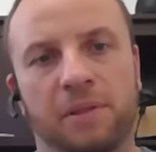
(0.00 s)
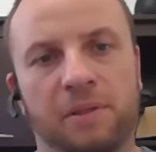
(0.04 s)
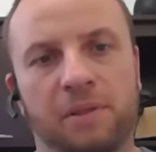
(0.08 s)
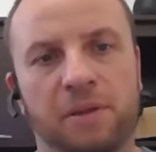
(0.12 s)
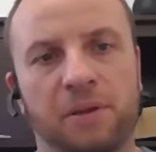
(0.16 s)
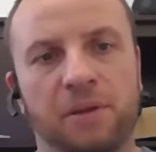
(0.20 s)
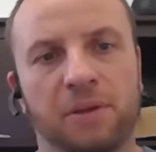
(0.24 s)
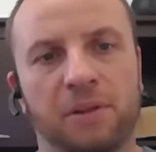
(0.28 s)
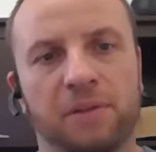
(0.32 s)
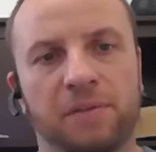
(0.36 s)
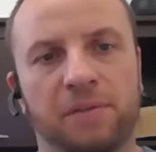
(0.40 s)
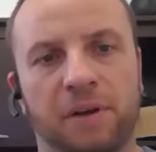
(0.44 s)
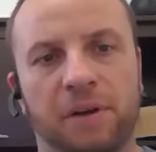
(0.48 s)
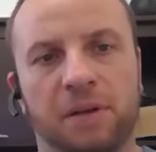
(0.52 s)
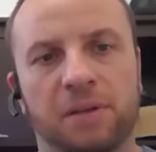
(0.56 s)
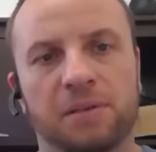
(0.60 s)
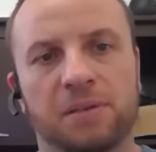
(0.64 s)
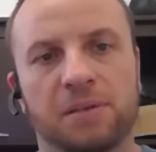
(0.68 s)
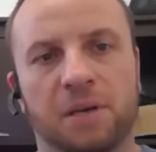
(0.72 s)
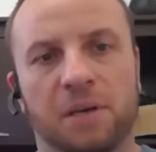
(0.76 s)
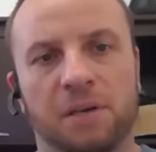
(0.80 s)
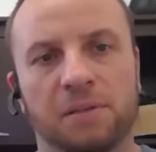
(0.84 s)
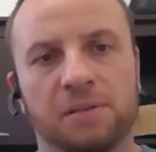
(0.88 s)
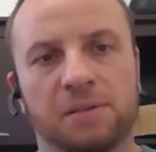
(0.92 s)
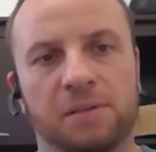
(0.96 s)
you know the various
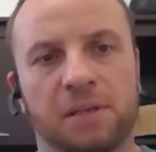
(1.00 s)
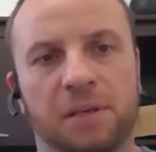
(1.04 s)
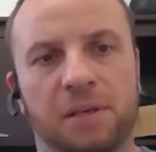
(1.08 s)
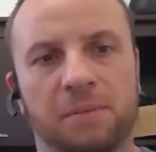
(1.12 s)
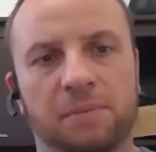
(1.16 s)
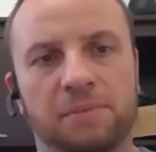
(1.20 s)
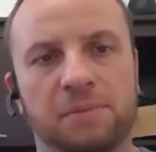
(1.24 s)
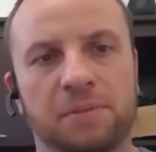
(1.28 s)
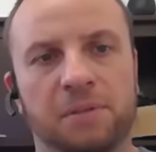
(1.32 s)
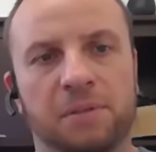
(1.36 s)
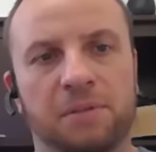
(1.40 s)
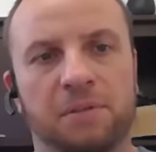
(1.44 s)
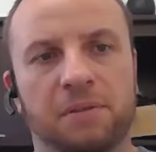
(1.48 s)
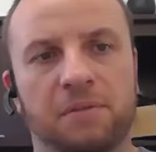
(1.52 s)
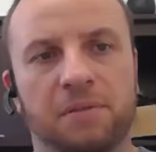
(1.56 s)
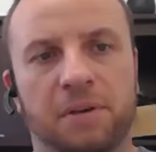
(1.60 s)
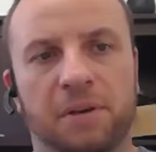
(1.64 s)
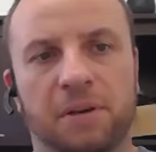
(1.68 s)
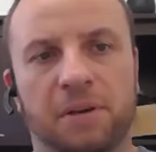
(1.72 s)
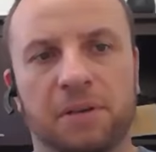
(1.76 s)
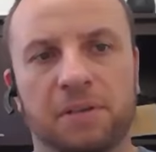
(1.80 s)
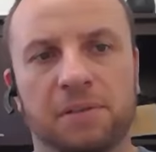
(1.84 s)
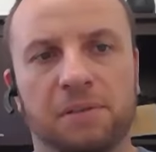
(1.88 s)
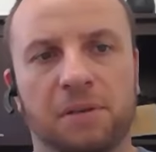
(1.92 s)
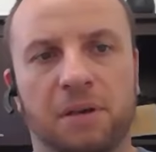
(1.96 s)
concepts and the
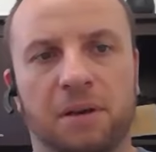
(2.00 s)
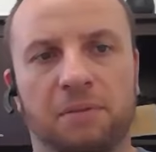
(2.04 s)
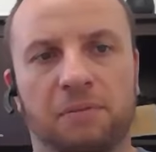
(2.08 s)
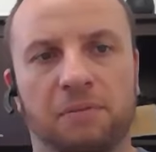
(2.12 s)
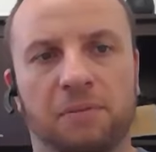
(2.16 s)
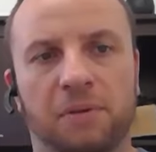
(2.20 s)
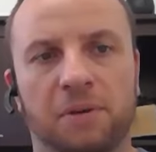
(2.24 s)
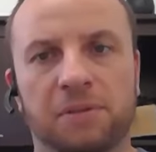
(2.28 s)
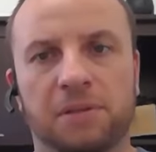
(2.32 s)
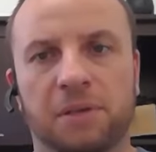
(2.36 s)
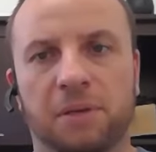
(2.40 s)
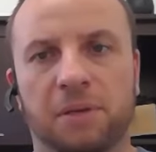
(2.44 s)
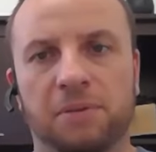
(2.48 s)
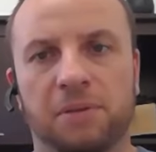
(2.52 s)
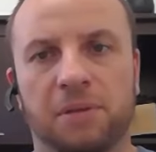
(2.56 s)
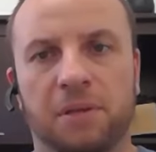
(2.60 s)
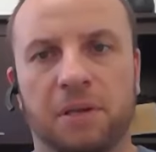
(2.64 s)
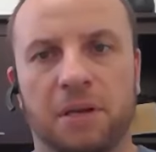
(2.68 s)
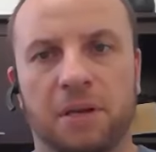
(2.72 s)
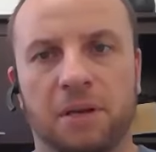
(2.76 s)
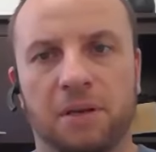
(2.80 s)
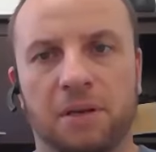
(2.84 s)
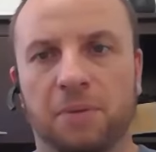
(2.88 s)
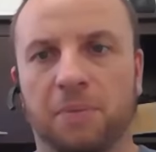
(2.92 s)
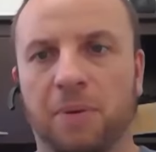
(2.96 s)
various softwares out
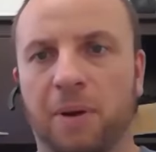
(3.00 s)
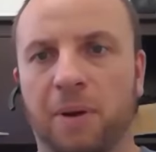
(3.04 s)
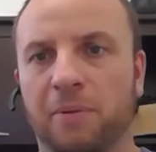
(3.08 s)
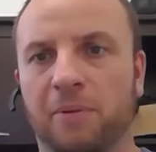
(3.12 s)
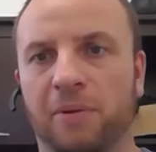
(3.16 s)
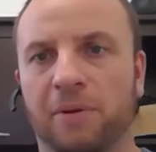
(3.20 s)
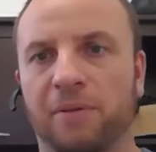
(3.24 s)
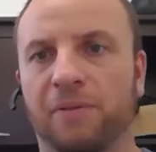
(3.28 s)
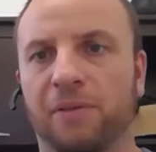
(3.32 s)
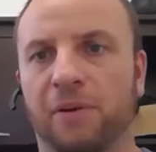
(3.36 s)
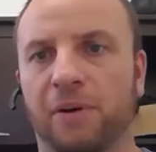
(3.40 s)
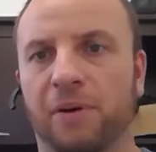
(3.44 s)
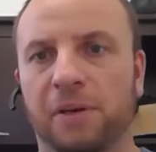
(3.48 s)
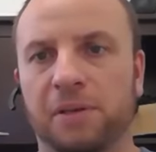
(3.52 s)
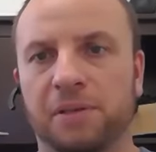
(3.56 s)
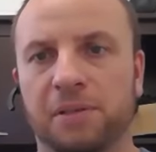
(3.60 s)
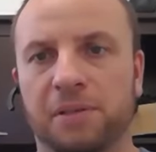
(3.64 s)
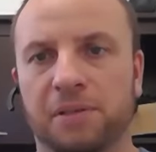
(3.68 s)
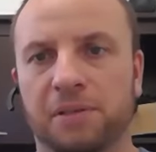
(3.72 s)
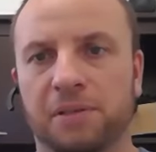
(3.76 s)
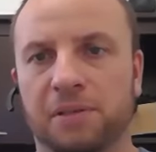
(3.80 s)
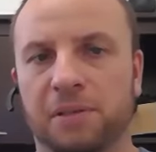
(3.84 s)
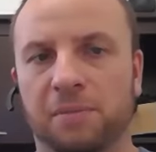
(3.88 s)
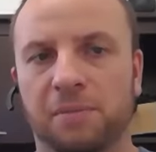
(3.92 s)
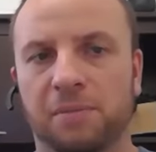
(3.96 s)
there. You're probably referring
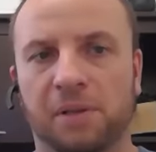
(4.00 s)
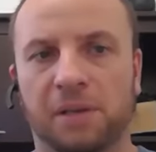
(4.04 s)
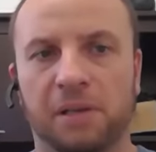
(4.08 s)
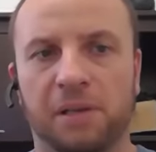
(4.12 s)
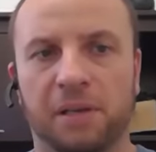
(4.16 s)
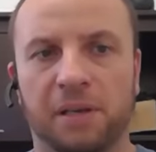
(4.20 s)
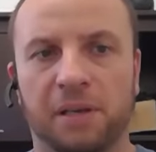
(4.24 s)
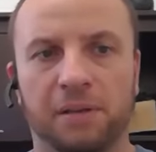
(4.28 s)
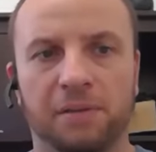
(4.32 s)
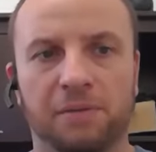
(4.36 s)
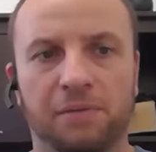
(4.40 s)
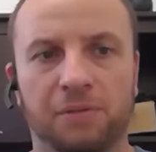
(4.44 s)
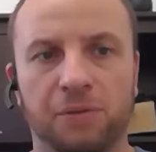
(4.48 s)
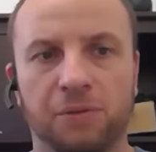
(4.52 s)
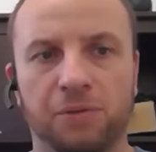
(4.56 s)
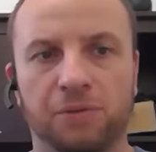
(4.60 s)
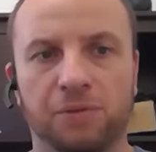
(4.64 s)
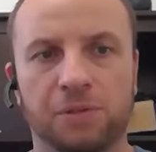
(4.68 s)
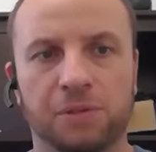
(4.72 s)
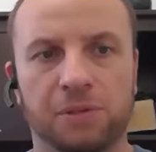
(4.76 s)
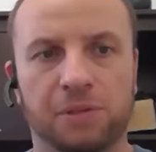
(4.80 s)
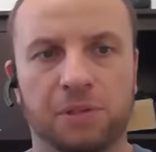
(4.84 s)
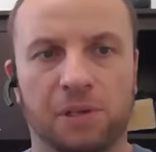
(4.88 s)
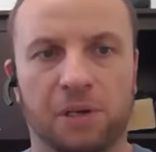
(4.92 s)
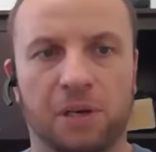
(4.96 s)
to something like
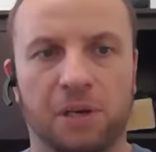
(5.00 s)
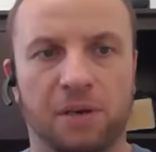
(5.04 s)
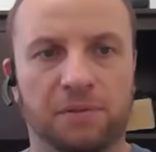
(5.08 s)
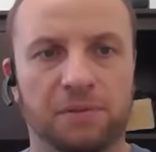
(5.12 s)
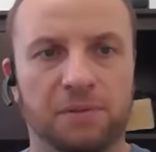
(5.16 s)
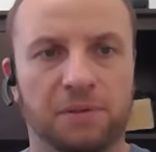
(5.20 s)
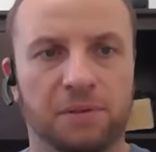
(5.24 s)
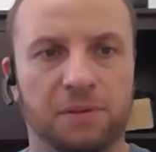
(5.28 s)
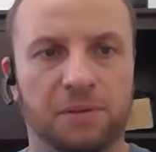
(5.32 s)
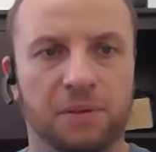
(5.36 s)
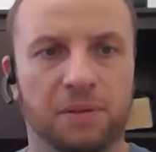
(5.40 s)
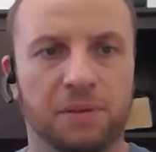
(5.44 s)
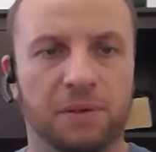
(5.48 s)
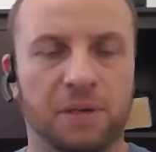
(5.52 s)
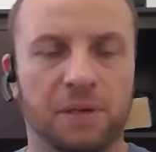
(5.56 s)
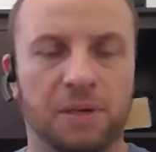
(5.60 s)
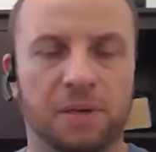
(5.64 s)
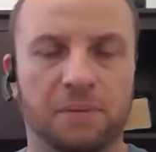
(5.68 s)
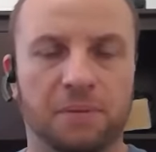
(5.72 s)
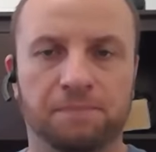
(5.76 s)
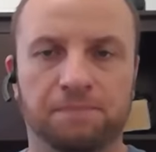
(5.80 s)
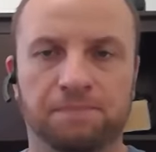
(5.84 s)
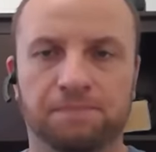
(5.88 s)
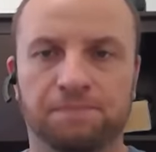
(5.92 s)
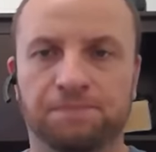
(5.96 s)
Infusionsoft or.
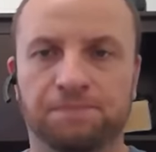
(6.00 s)
Um...